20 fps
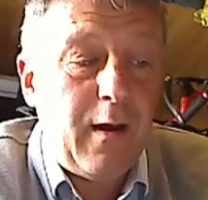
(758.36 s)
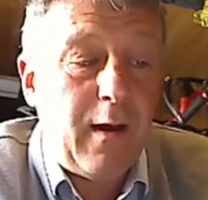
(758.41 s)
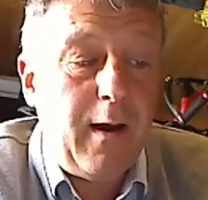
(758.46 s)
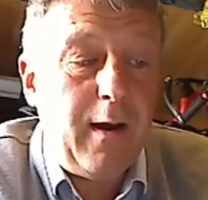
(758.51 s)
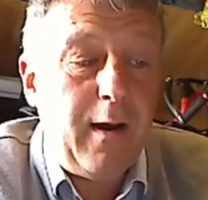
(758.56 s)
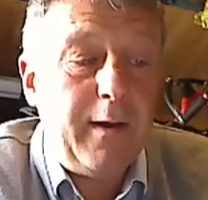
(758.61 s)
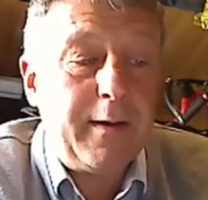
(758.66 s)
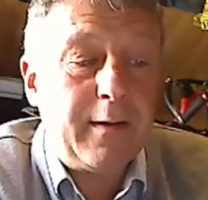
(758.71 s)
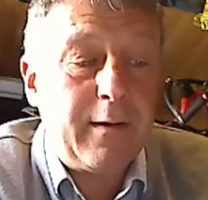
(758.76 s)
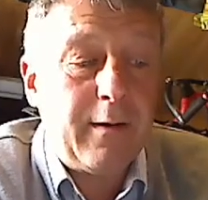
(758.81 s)

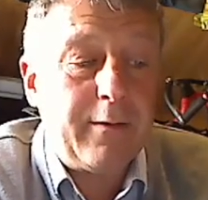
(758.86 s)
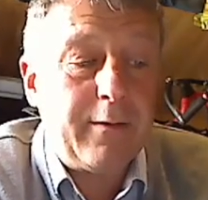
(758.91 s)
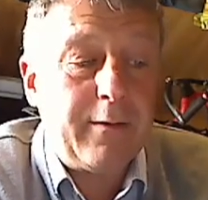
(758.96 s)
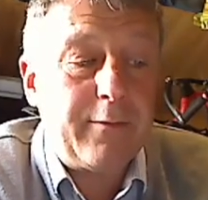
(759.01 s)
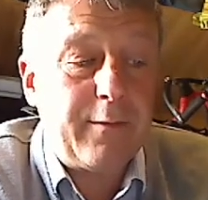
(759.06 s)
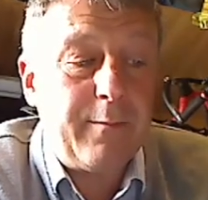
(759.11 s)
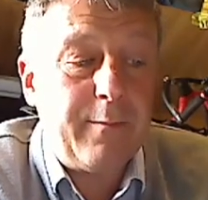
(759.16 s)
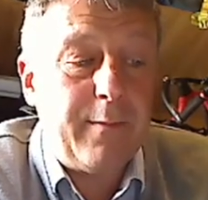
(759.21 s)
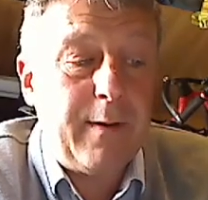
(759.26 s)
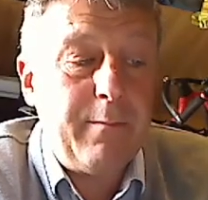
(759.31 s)
I can't
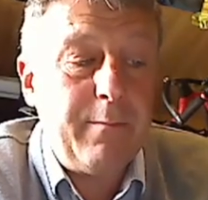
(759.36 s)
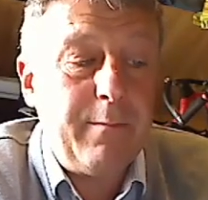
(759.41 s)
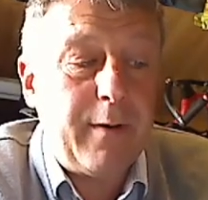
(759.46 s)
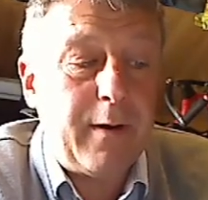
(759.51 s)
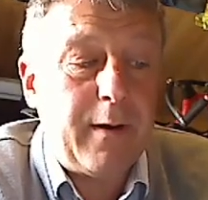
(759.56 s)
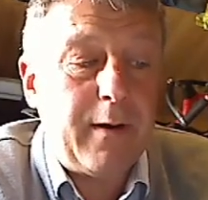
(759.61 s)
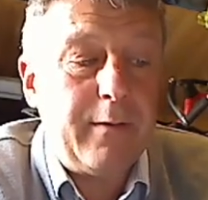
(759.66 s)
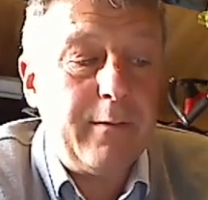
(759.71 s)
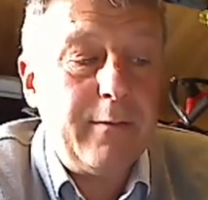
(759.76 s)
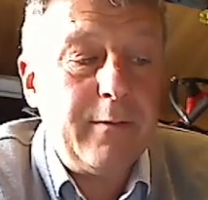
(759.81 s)

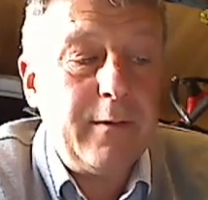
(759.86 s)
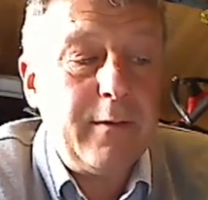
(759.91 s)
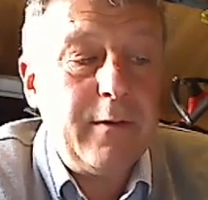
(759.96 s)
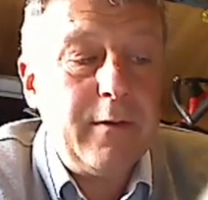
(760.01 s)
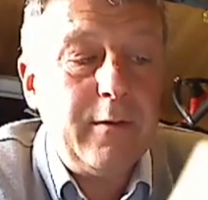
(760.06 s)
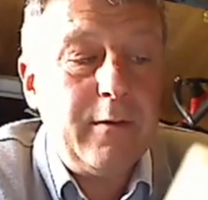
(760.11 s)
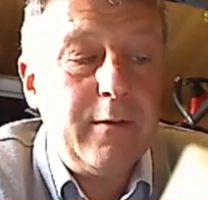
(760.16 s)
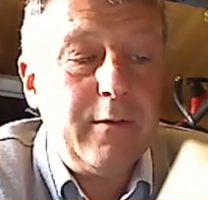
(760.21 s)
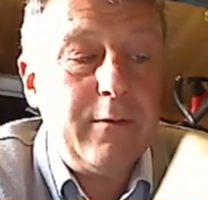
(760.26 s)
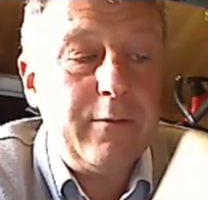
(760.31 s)
remember,
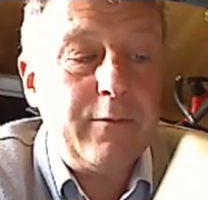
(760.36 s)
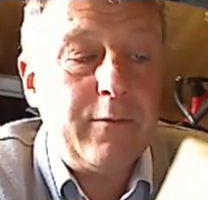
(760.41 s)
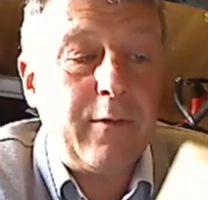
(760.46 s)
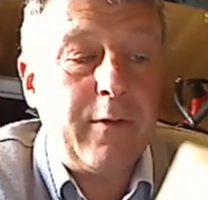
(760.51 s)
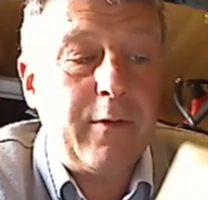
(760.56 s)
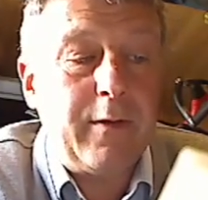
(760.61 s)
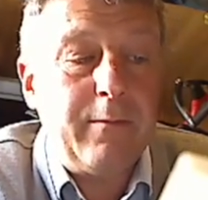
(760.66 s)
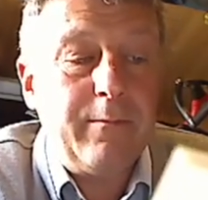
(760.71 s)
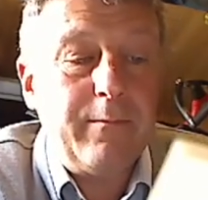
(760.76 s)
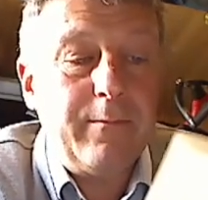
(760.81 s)

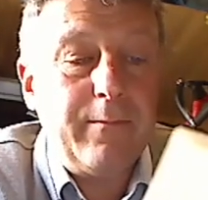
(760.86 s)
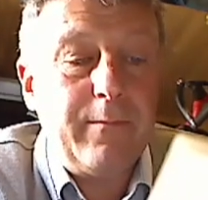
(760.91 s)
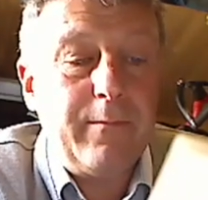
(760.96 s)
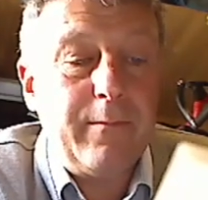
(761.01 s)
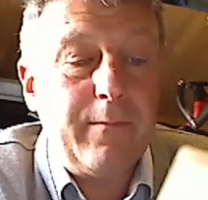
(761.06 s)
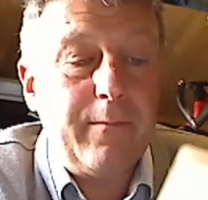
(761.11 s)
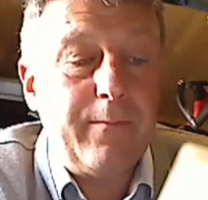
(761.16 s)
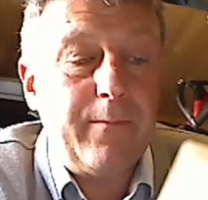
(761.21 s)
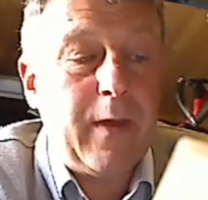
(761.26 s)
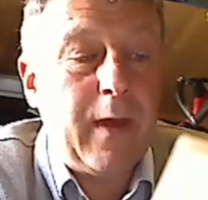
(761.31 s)
sorry,
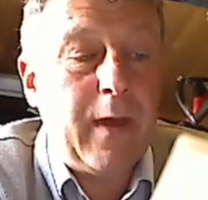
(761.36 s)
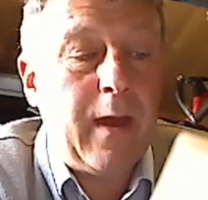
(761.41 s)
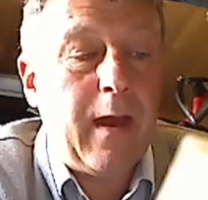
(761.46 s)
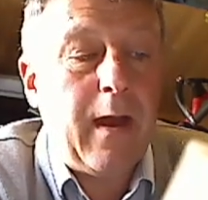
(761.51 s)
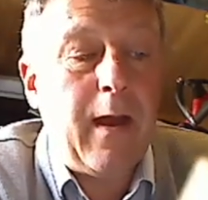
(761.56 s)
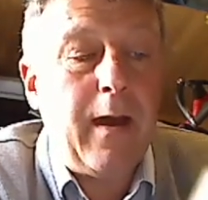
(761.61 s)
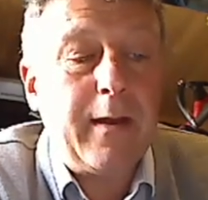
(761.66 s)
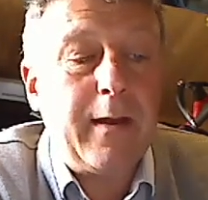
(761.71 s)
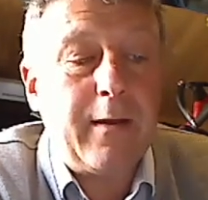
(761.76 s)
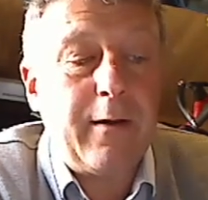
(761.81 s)
uh,
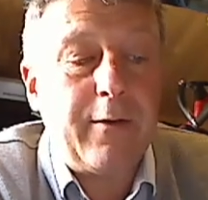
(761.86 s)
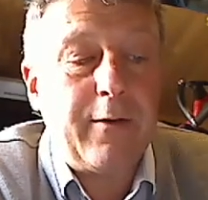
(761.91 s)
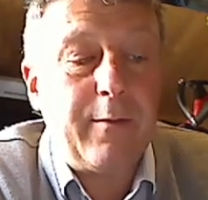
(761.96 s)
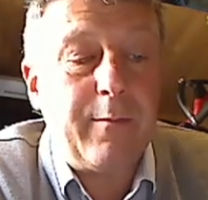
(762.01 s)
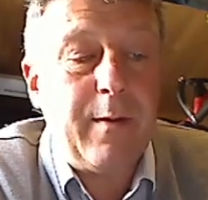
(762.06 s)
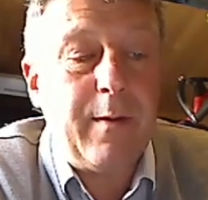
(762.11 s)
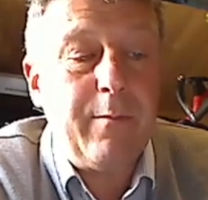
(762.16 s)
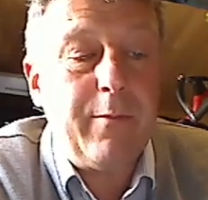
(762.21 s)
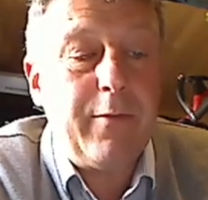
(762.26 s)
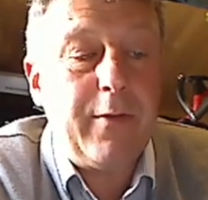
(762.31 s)
I can't
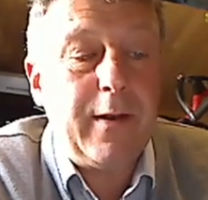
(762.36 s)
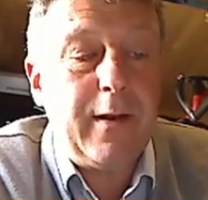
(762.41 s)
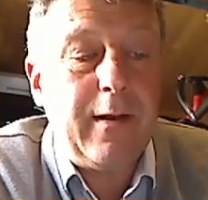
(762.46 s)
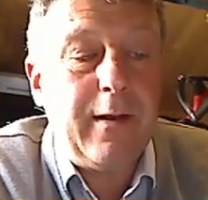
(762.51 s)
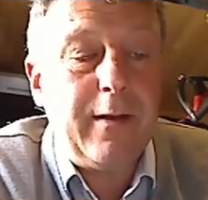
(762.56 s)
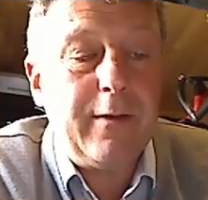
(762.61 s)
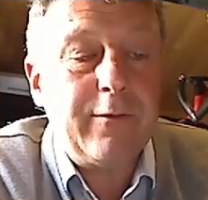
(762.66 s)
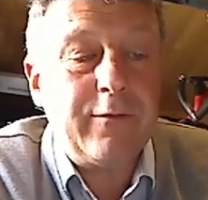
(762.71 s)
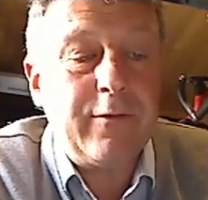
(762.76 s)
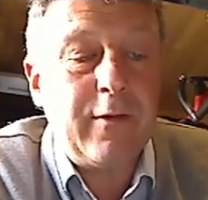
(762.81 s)
remember the
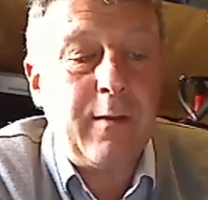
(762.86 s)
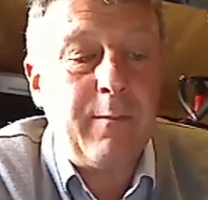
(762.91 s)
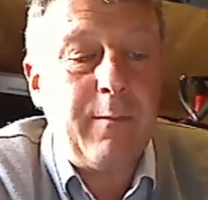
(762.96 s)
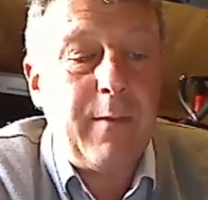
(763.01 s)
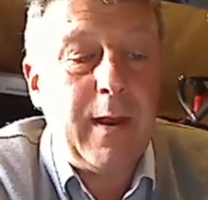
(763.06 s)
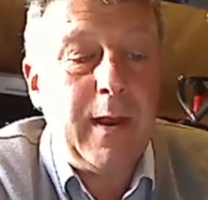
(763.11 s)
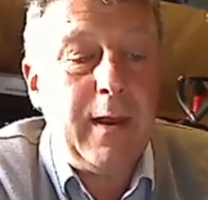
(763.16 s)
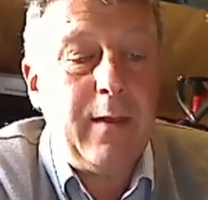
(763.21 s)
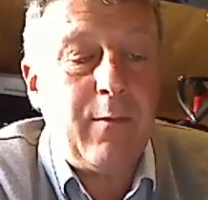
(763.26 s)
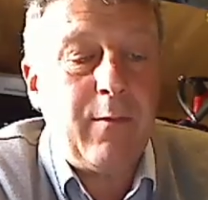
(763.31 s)
last time
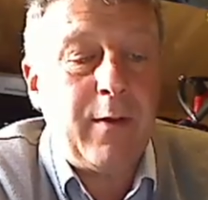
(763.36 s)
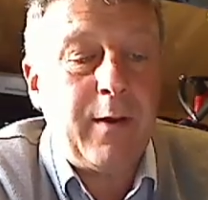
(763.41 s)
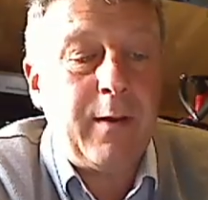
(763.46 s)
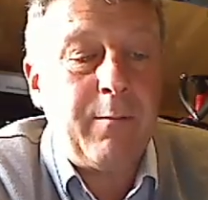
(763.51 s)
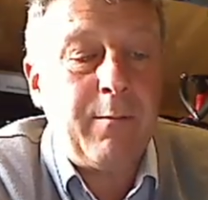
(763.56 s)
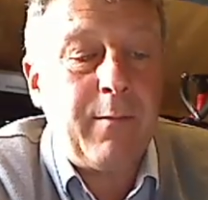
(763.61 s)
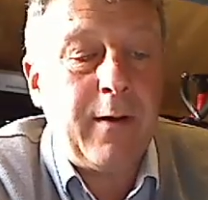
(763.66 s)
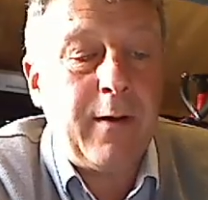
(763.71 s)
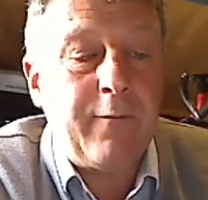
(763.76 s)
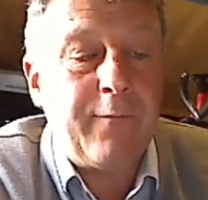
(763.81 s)
anyone in
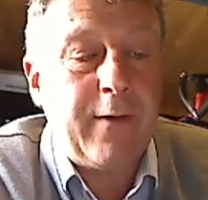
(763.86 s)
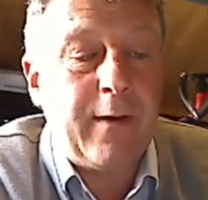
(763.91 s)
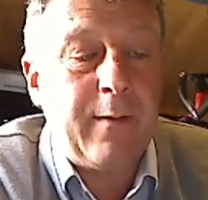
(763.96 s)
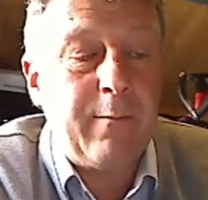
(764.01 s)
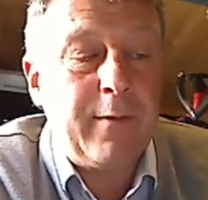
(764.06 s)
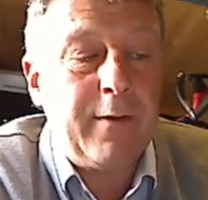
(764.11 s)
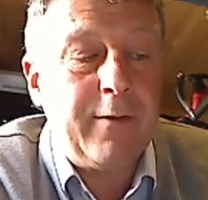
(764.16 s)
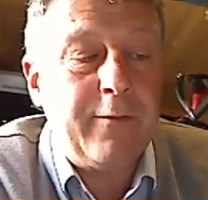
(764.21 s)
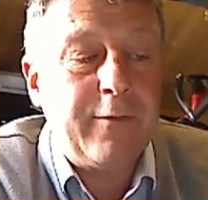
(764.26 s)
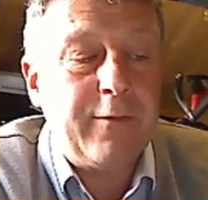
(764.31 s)
my
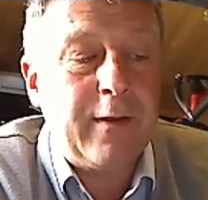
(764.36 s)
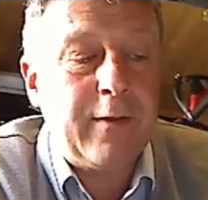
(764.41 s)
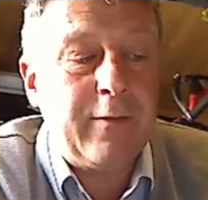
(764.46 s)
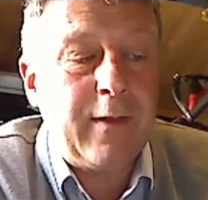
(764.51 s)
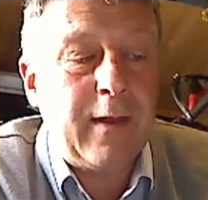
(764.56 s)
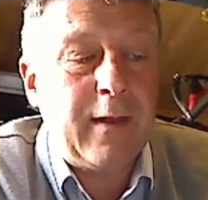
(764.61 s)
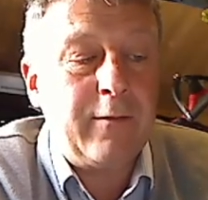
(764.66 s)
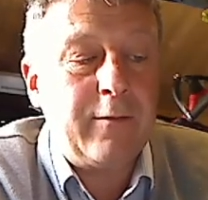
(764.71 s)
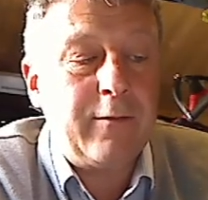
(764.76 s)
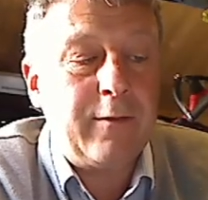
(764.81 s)
family said
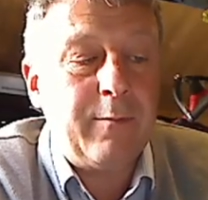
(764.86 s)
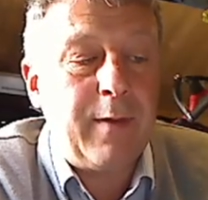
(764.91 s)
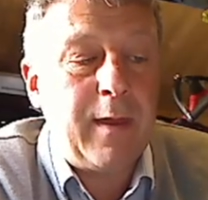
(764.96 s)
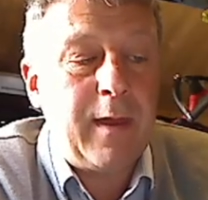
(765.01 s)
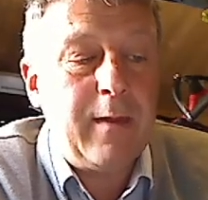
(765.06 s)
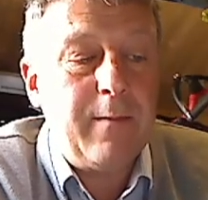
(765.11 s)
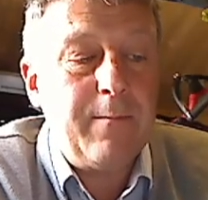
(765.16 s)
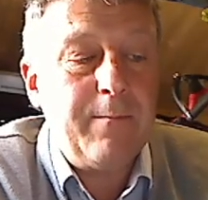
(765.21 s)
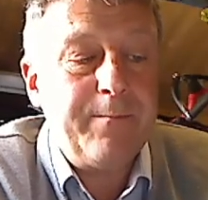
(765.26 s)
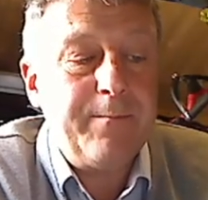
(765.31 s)
that to
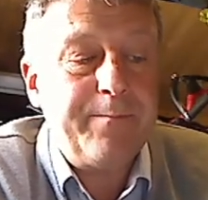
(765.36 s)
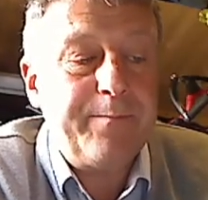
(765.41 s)
me.